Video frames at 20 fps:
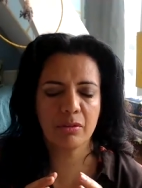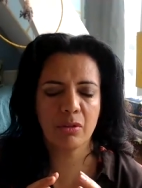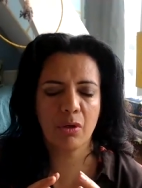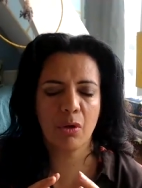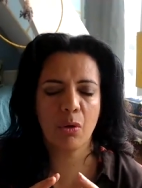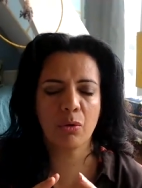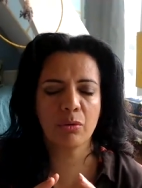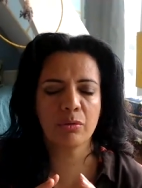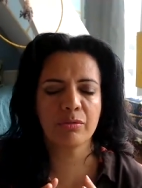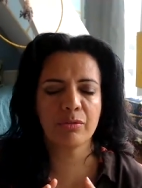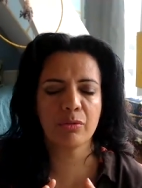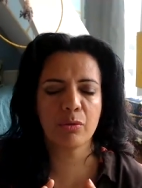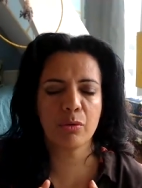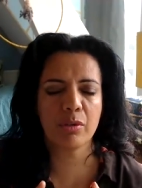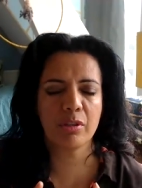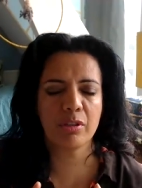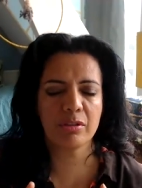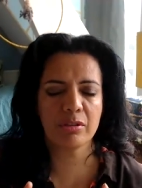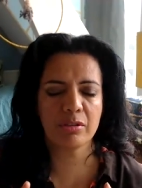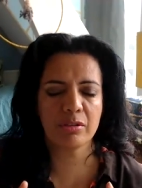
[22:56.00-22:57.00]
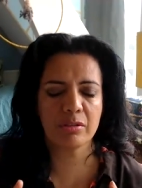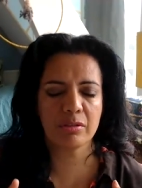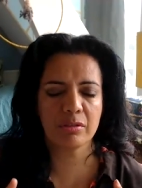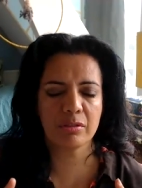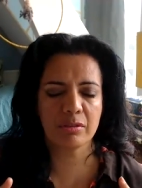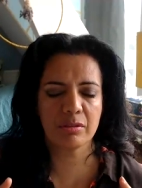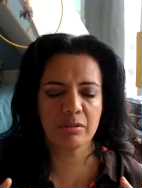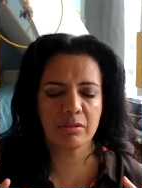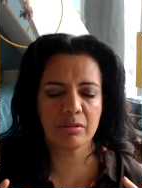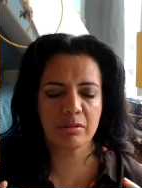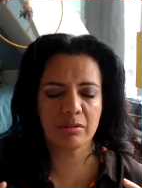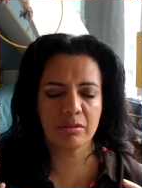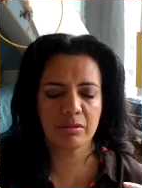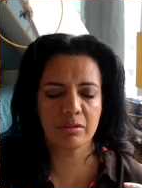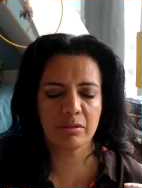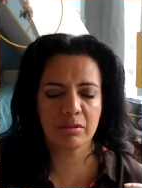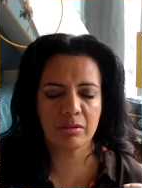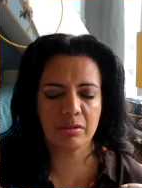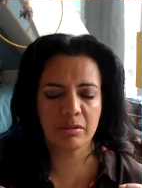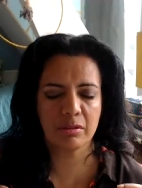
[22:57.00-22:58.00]
your own voice,
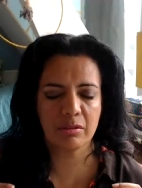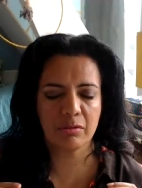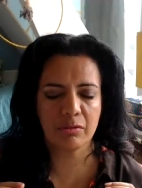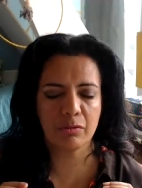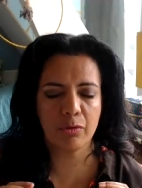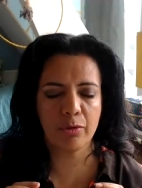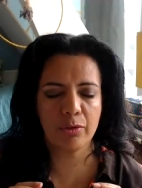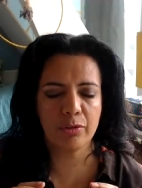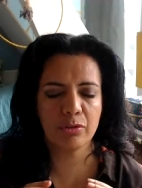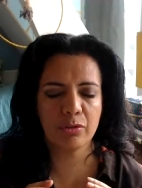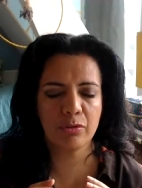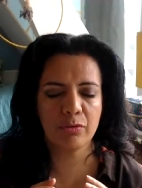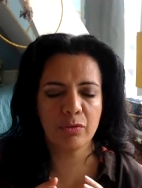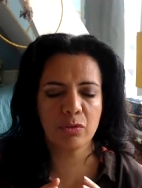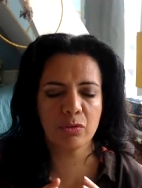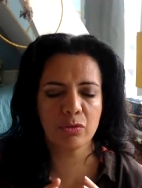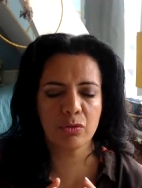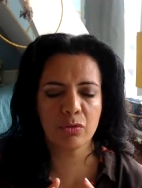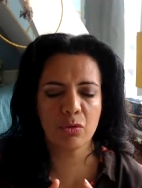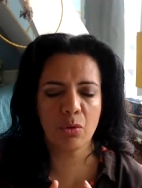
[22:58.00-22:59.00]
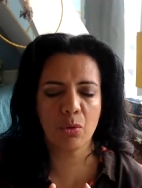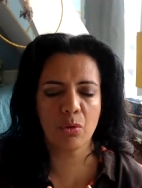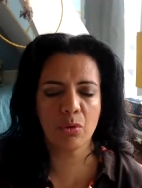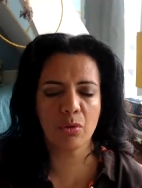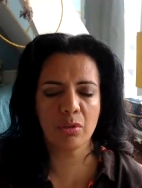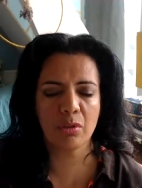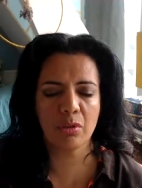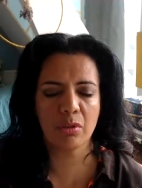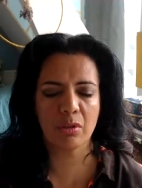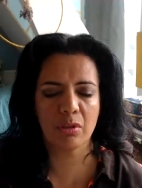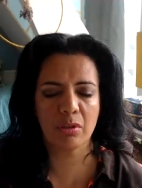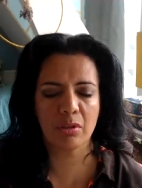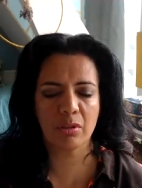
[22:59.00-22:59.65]
voice of your soul.